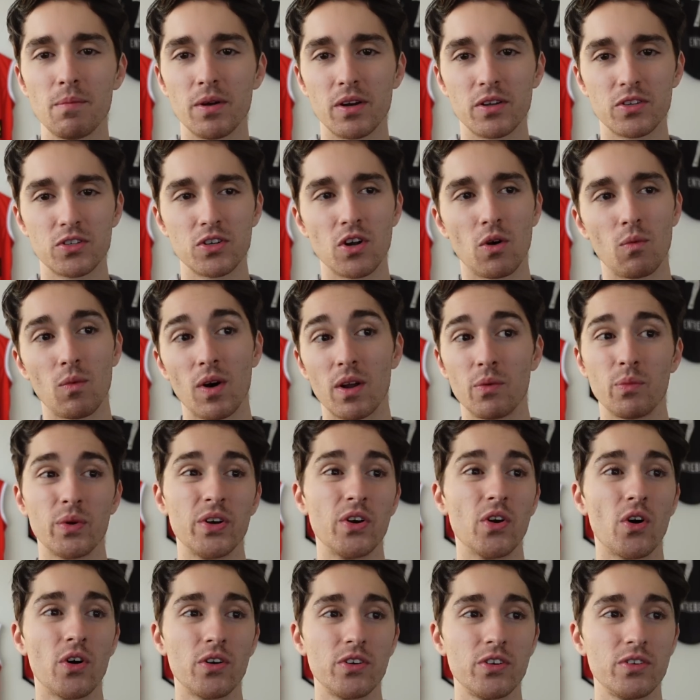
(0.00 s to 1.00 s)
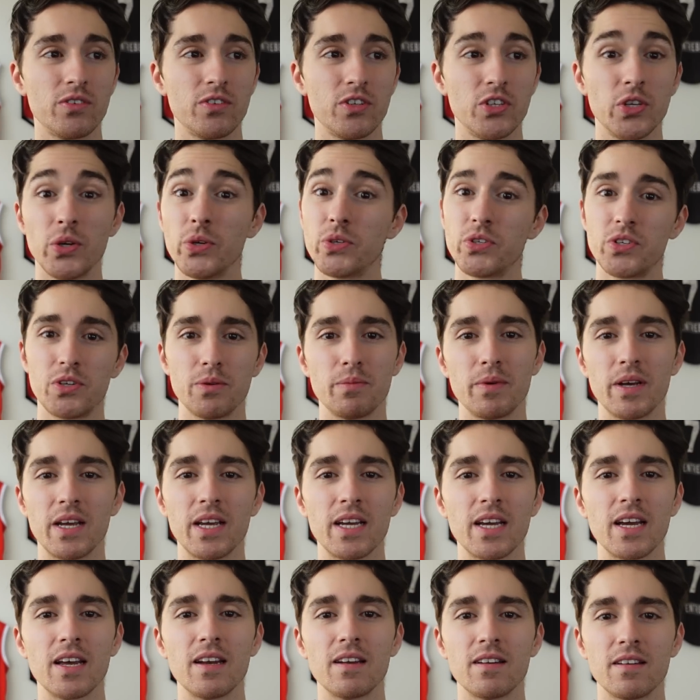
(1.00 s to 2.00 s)
but it's not one we're not used to
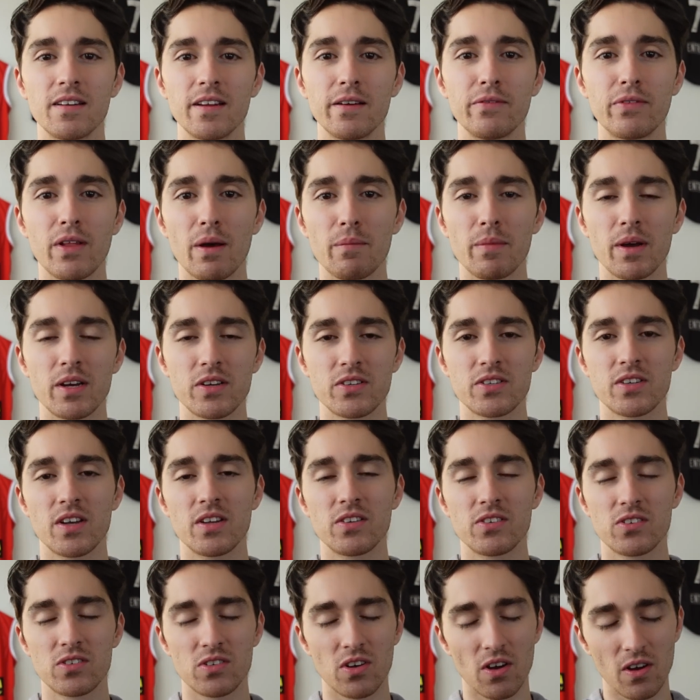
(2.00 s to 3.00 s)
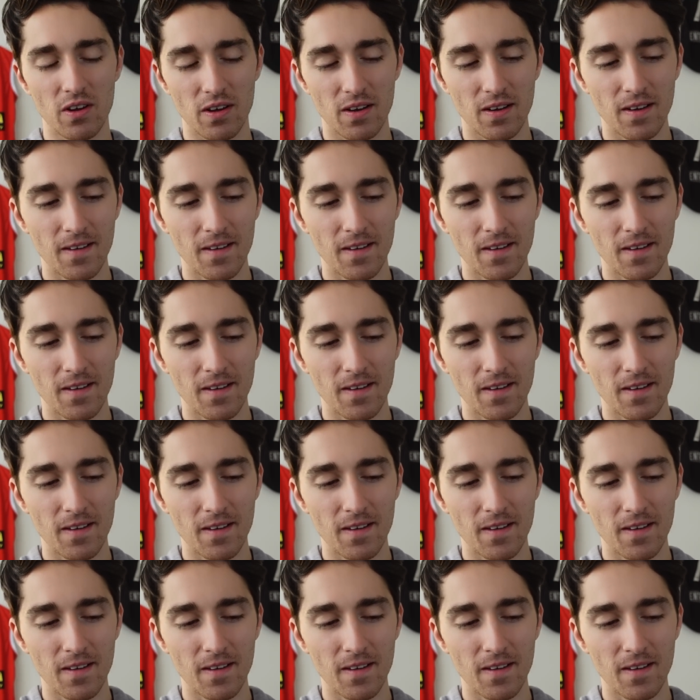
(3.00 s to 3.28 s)
being in, if that makes sense. So